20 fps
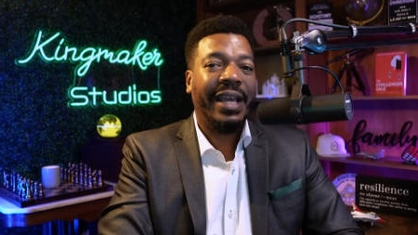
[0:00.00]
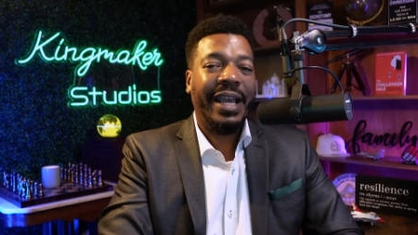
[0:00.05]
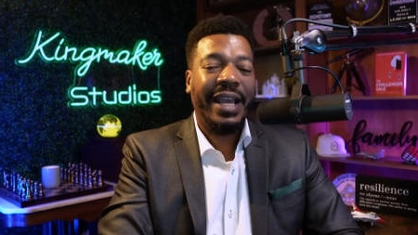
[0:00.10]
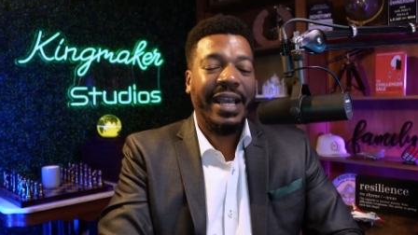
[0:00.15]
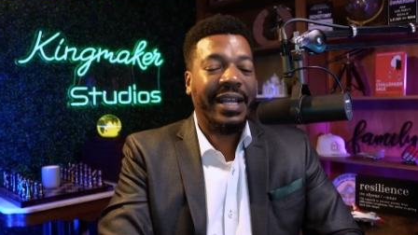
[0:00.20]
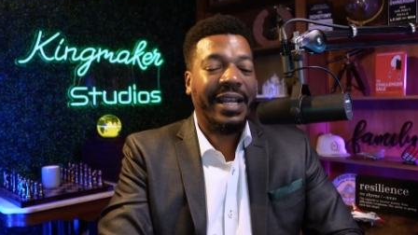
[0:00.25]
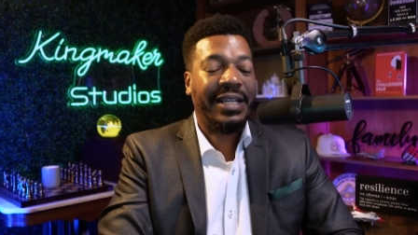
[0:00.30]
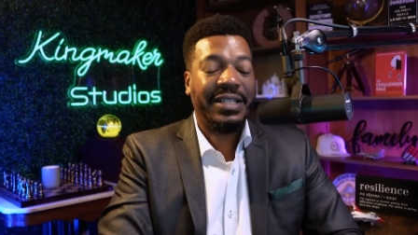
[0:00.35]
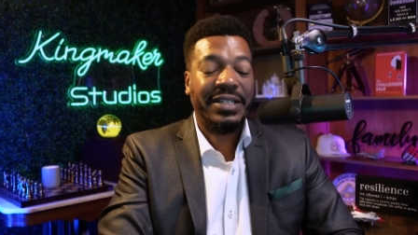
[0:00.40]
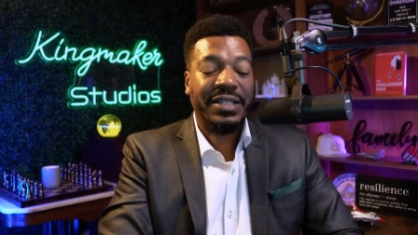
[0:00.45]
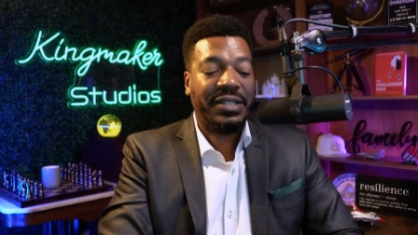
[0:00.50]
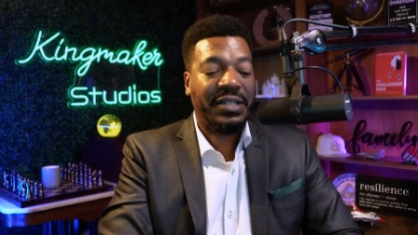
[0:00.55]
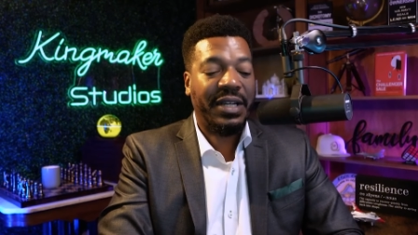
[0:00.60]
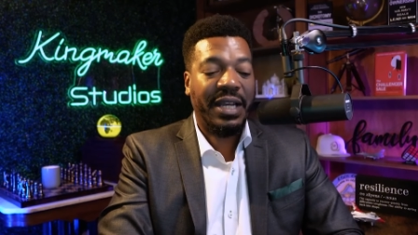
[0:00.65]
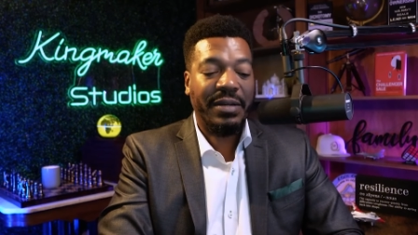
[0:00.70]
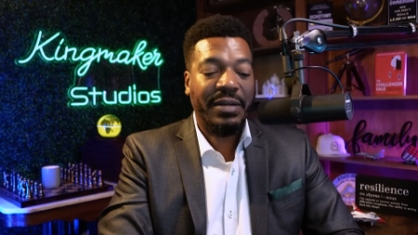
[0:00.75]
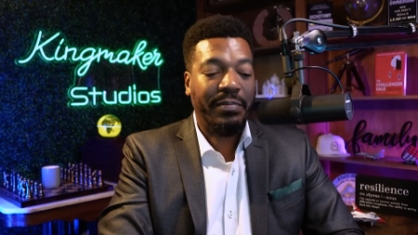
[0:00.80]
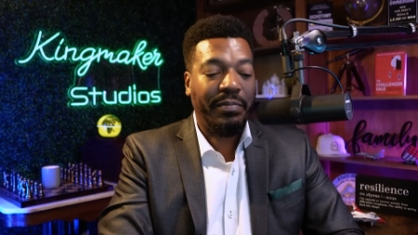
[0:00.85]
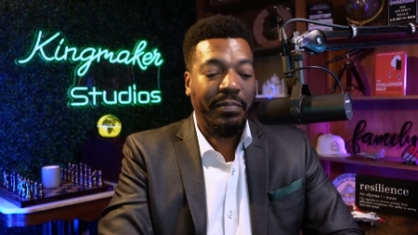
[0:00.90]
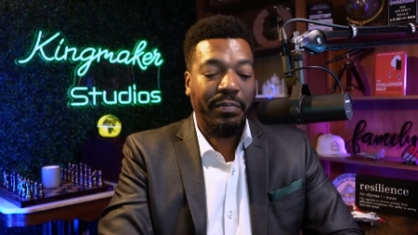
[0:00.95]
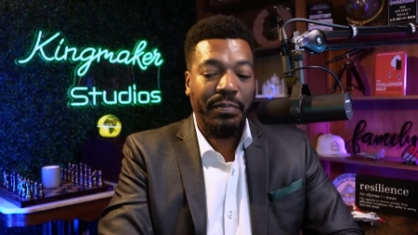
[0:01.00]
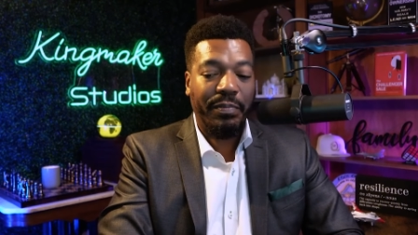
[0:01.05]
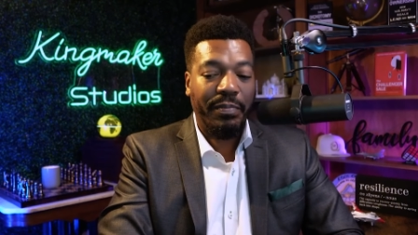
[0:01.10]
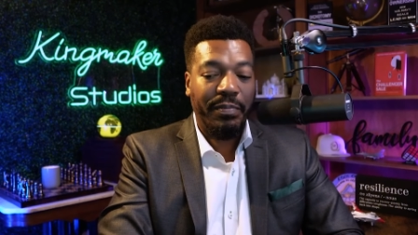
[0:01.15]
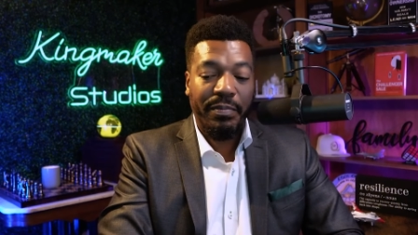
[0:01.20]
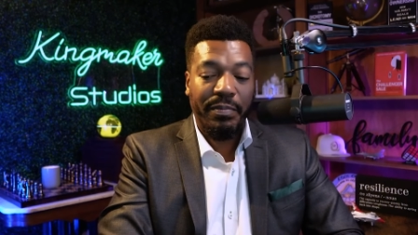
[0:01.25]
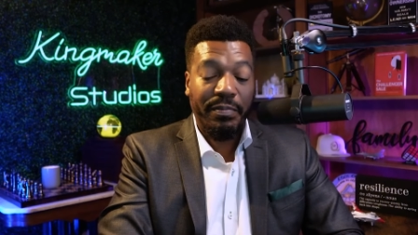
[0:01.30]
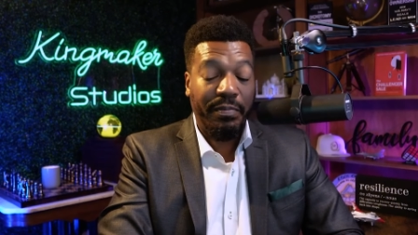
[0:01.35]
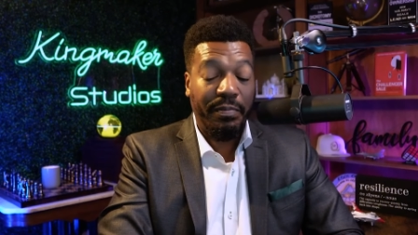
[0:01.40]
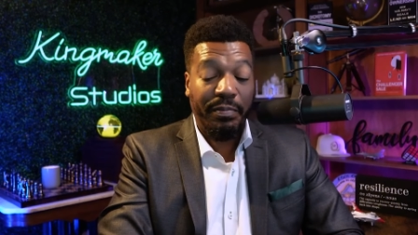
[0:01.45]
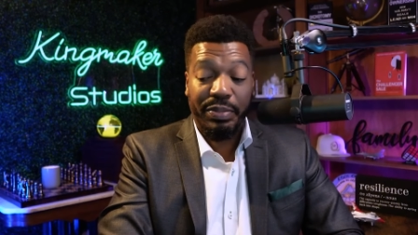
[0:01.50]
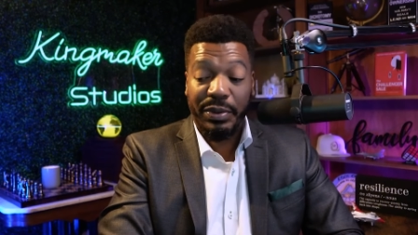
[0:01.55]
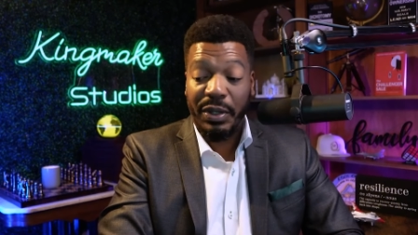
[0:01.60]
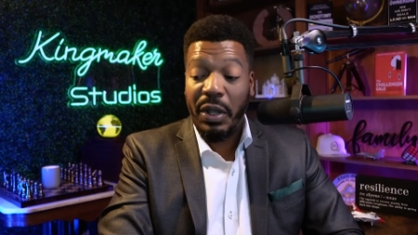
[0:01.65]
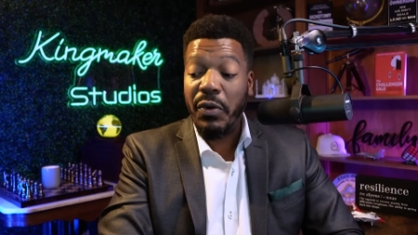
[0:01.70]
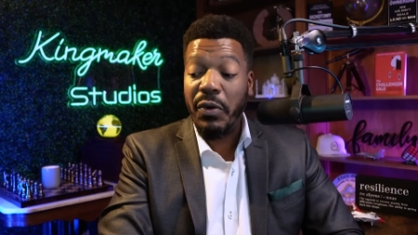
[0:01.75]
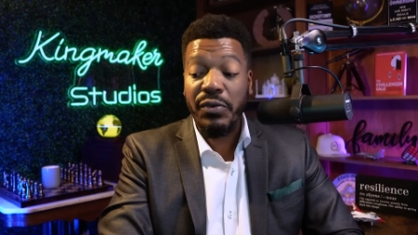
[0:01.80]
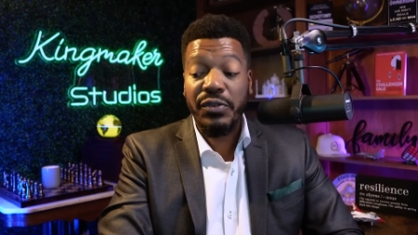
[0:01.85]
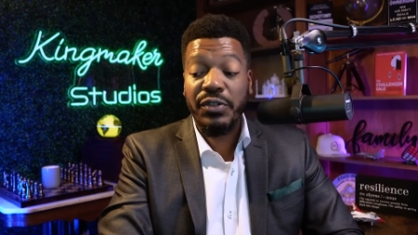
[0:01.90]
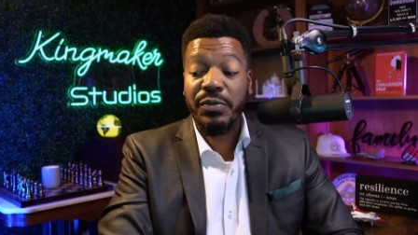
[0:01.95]
And it just, it
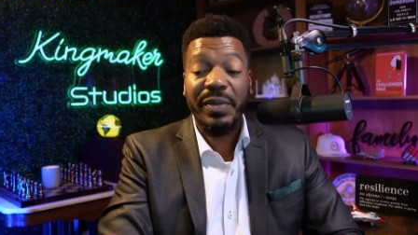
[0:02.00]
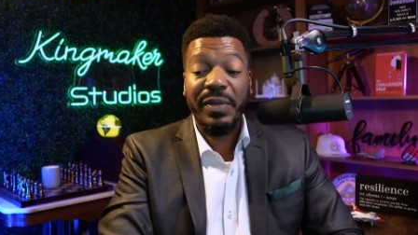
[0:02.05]
blows me